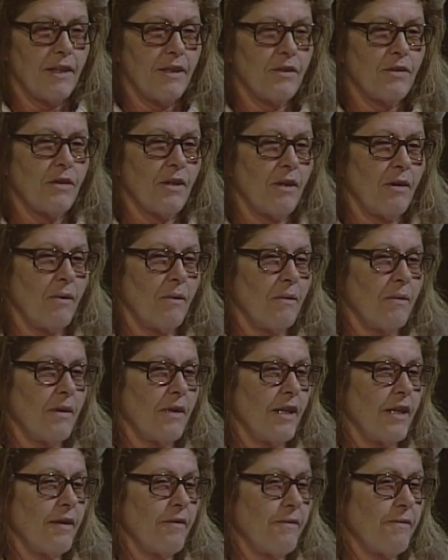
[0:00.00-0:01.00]
And so
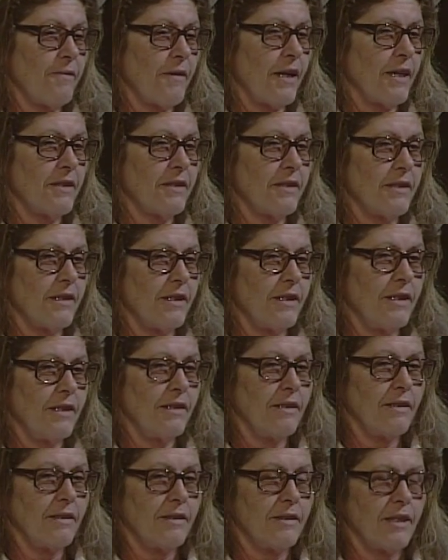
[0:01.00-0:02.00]
if I
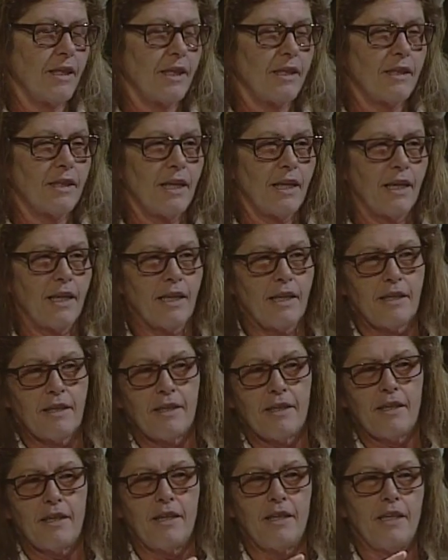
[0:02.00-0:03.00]
see that they
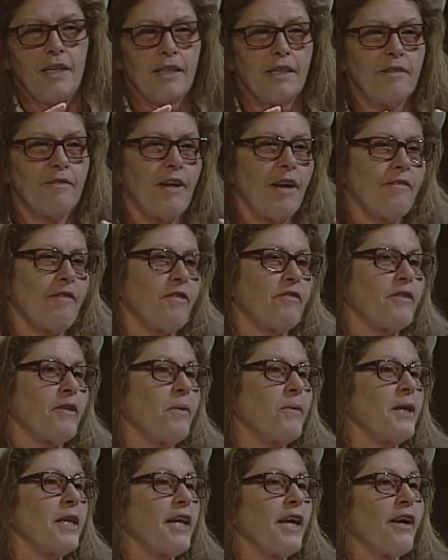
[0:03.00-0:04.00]
kind of have a
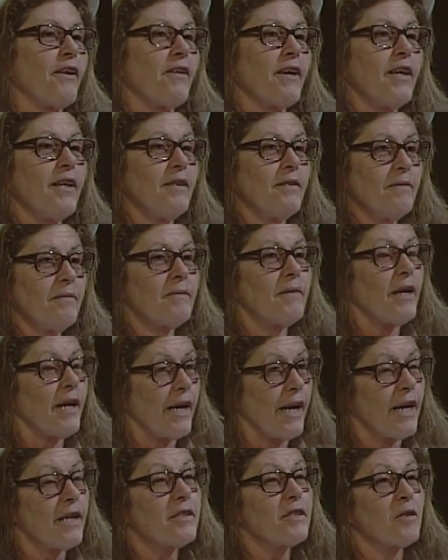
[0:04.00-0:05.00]
floating area, I
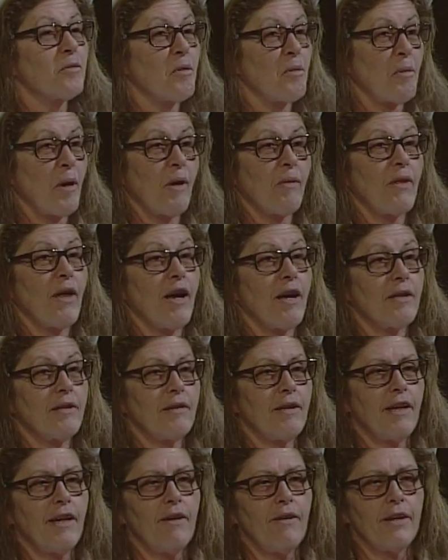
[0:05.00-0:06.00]
ask them about that
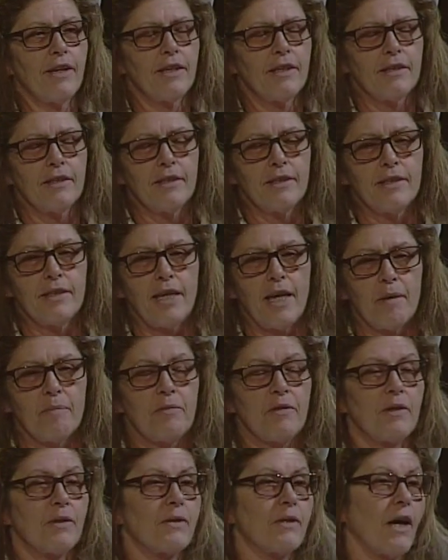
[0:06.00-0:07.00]
area in
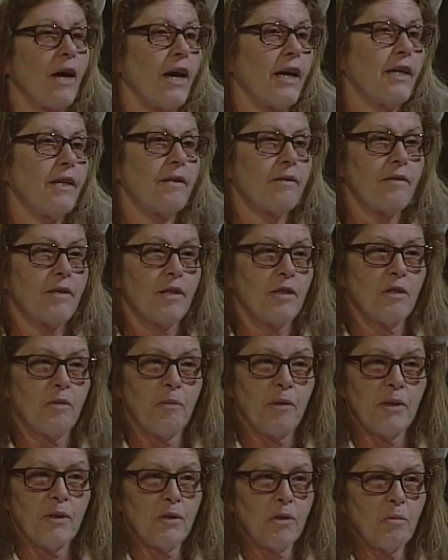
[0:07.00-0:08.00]
depth, their diet, their
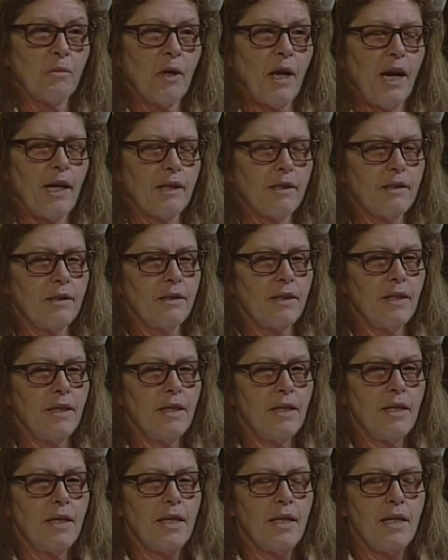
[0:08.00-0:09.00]
spiritual practice.
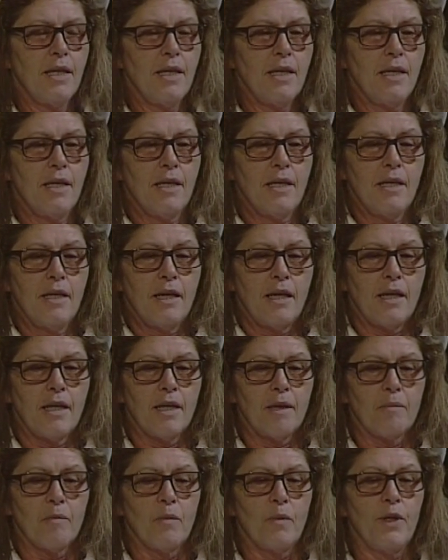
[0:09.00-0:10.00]

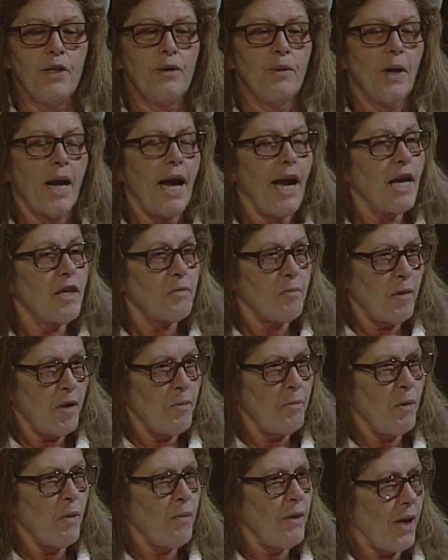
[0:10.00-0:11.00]
When you ask
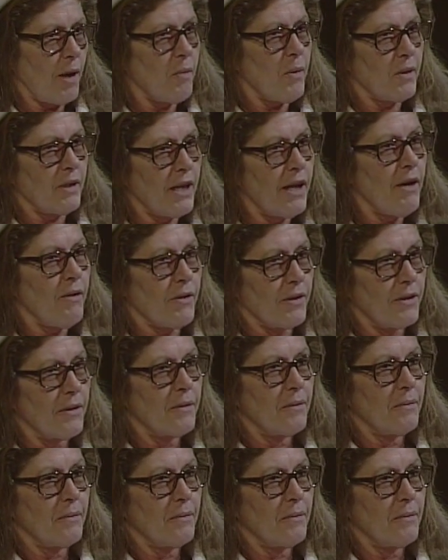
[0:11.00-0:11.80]
people, they will tell you.